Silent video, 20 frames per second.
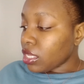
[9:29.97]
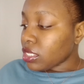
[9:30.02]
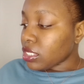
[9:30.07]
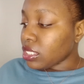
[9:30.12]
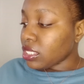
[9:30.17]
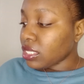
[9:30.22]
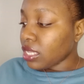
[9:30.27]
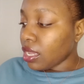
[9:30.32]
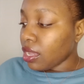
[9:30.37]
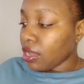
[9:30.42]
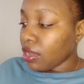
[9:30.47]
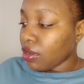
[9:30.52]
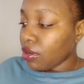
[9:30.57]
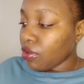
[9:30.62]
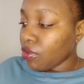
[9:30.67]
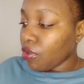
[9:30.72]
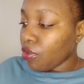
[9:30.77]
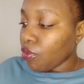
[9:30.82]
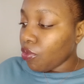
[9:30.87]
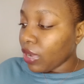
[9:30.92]

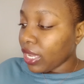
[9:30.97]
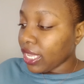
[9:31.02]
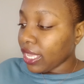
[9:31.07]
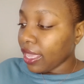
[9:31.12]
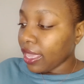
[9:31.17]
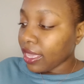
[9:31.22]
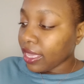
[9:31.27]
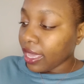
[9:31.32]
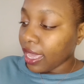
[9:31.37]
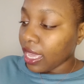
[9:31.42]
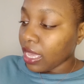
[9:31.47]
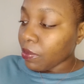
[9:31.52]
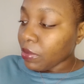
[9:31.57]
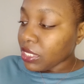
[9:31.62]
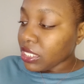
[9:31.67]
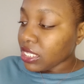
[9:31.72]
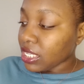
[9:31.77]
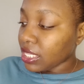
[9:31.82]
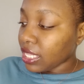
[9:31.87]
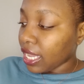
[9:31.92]
So when he came
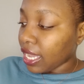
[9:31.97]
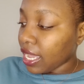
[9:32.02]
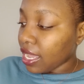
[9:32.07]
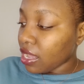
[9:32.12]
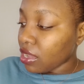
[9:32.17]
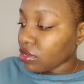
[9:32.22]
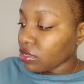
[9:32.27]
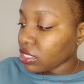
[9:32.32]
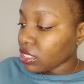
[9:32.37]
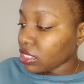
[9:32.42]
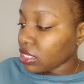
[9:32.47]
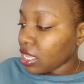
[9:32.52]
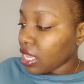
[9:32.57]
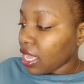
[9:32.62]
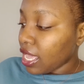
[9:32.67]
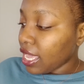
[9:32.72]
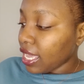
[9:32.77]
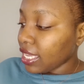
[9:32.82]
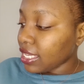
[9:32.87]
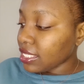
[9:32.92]
into the house,
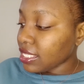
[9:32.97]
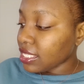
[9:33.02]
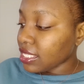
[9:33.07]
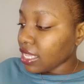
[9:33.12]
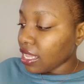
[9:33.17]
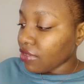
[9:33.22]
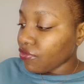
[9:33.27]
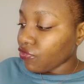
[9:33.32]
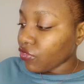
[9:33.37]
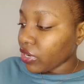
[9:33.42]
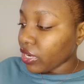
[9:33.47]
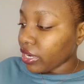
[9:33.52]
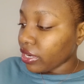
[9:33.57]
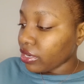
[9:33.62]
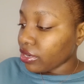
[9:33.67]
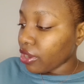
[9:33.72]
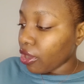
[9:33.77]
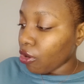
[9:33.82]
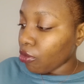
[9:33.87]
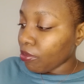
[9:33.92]
he suffered
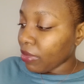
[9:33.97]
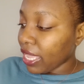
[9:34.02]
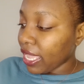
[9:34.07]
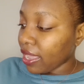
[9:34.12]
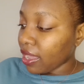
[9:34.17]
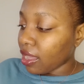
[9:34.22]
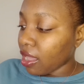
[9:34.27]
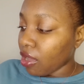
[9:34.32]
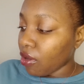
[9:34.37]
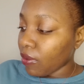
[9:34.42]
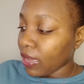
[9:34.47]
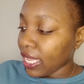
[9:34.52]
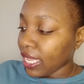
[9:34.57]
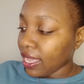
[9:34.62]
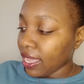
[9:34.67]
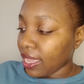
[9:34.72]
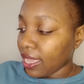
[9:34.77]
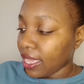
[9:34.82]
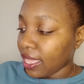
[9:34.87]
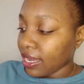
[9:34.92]
no man go
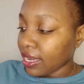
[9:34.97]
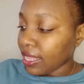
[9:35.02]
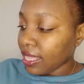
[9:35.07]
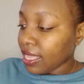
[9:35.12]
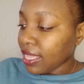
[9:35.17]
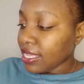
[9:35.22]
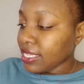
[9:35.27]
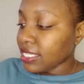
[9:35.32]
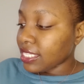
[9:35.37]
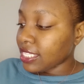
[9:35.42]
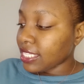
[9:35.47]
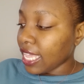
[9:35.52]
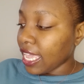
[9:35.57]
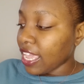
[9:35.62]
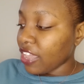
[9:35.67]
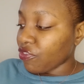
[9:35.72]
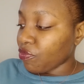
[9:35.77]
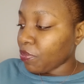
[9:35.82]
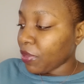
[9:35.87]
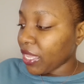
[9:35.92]
in,
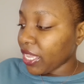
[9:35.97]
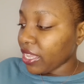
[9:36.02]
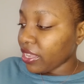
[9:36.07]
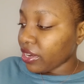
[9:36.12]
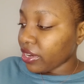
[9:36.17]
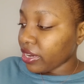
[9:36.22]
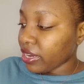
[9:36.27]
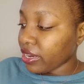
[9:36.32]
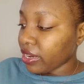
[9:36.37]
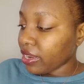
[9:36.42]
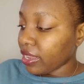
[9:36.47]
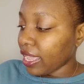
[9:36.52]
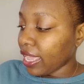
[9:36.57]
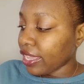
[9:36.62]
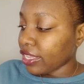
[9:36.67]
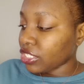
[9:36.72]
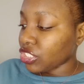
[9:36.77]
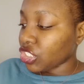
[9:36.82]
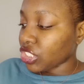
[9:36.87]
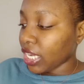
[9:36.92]
save Peter
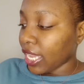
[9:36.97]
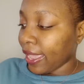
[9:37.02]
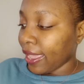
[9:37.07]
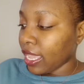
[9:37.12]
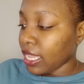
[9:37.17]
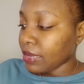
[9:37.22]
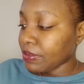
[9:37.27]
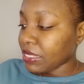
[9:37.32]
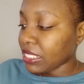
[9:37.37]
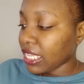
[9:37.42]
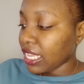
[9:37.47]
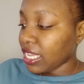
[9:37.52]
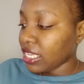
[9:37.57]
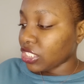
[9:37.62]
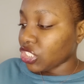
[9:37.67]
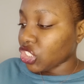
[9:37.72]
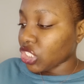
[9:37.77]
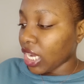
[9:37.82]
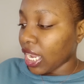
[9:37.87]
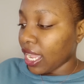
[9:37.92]
and James
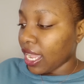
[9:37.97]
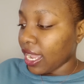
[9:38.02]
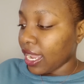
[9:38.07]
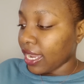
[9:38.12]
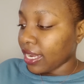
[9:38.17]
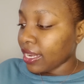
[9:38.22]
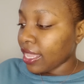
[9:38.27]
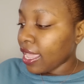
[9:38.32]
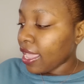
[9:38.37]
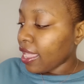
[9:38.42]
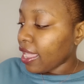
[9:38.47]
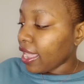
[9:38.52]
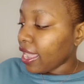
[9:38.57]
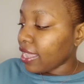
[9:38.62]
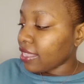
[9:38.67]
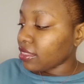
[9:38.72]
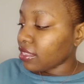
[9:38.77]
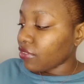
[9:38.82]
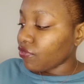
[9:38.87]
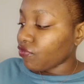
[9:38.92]
and John,
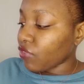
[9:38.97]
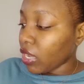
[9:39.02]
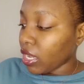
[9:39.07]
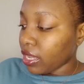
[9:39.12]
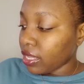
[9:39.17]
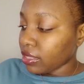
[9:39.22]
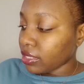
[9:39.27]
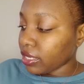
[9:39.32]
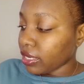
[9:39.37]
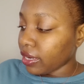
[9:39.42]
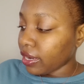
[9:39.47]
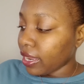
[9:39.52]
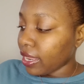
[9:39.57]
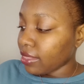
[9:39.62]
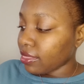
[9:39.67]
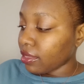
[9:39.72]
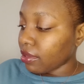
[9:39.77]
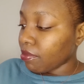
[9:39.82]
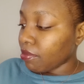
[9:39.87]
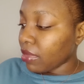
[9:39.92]
and the father
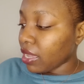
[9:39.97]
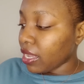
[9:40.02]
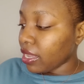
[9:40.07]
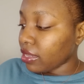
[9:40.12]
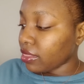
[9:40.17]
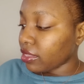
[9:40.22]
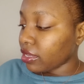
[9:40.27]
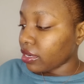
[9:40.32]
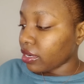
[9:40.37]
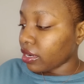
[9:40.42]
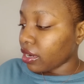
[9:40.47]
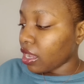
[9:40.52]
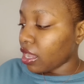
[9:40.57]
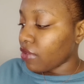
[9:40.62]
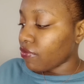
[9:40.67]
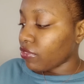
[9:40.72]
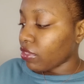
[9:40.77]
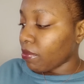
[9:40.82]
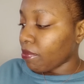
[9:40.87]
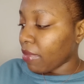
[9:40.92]
and the mother
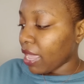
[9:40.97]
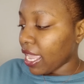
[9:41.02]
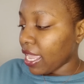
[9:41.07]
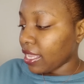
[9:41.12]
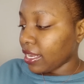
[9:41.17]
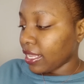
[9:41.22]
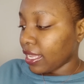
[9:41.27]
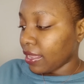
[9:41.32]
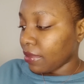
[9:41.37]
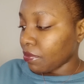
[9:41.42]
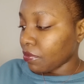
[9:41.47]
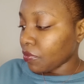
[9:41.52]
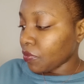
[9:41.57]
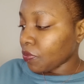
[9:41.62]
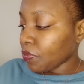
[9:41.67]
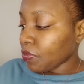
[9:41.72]
of the maiden.